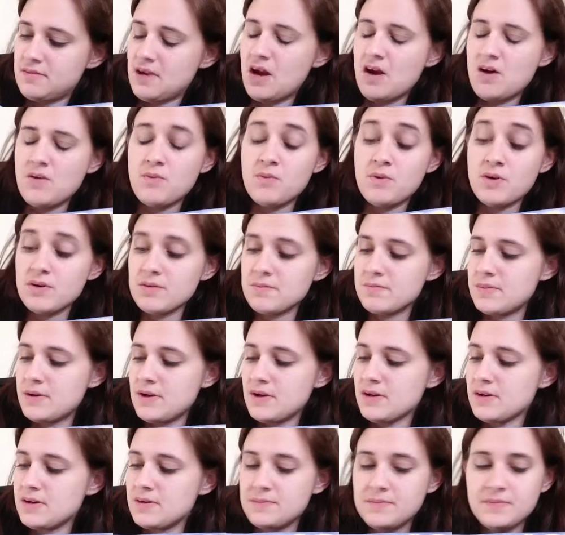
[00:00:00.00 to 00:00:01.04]
our world
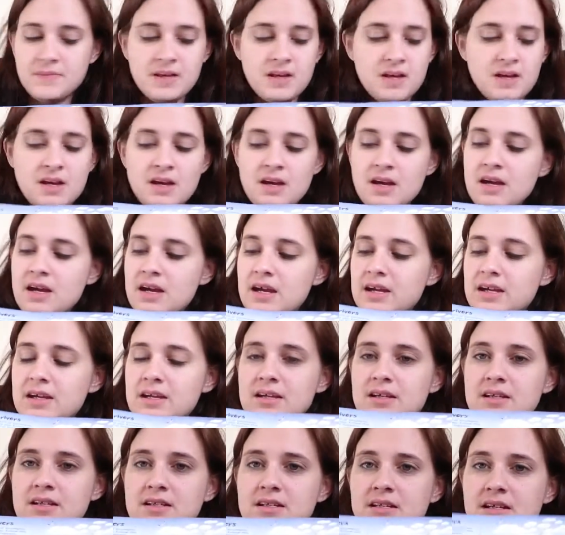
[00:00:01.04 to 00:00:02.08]
book,
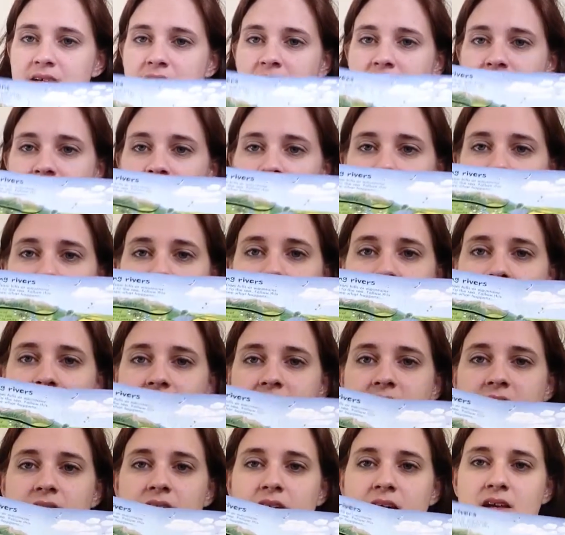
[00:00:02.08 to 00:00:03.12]
and it has
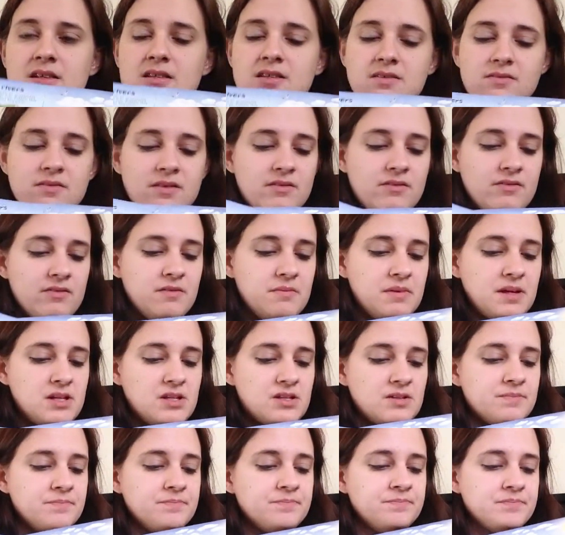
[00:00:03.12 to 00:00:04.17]
lots of
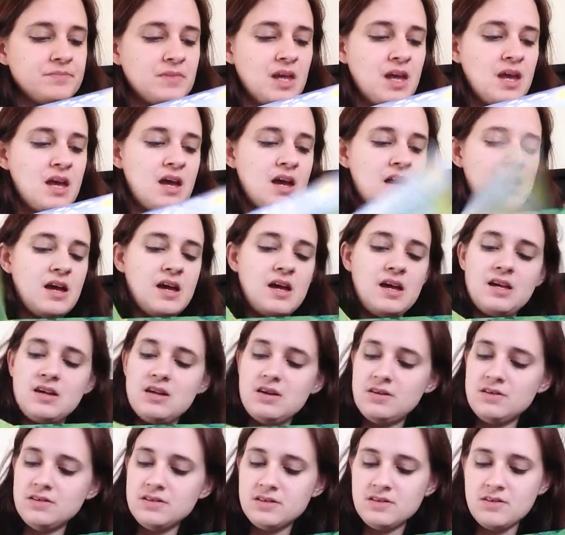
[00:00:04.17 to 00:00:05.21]
information. It
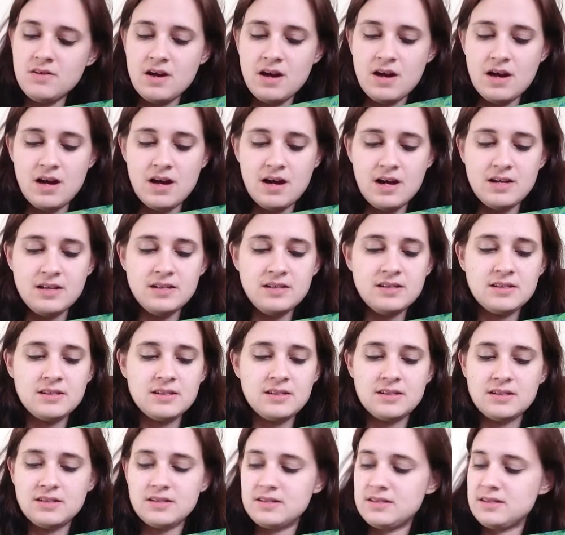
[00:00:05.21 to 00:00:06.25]
also has
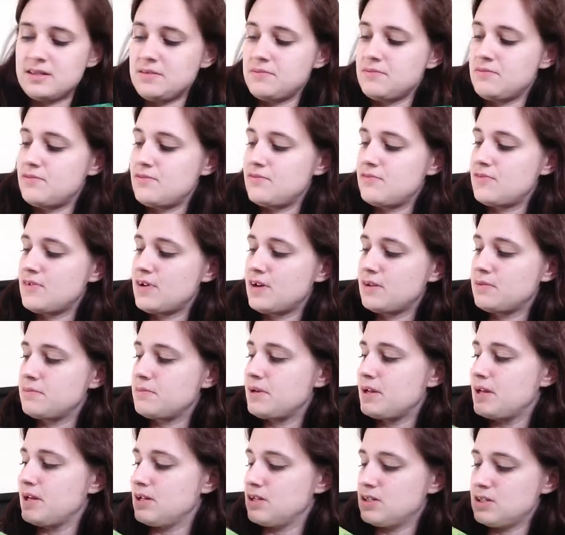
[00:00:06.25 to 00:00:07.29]
some fun
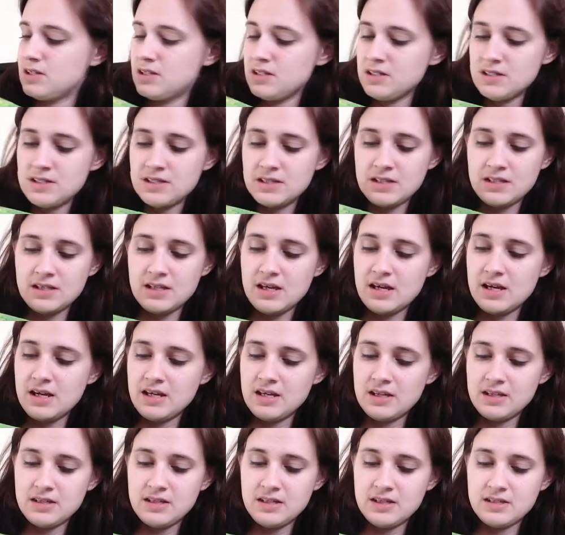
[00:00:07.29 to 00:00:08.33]
pages
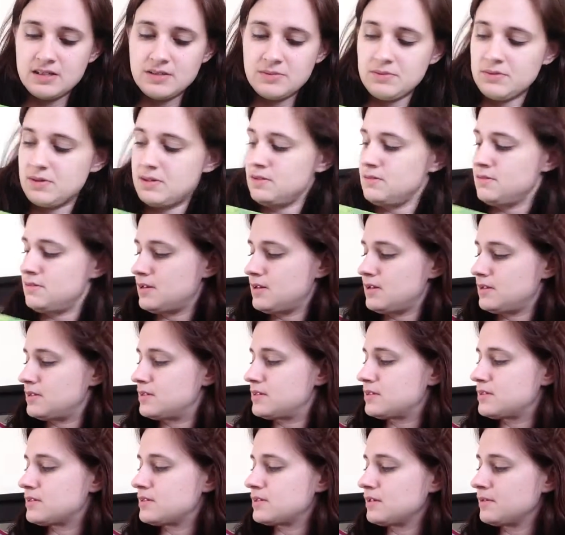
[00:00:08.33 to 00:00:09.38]
like this one.
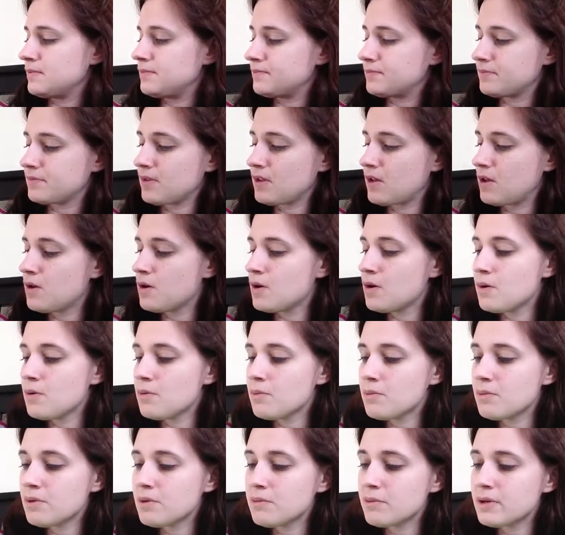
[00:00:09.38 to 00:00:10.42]
Let's see.
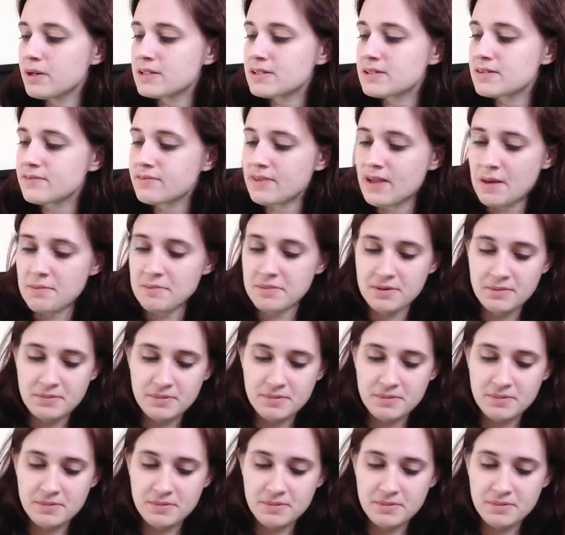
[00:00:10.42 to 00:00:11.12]
Well, where does the flap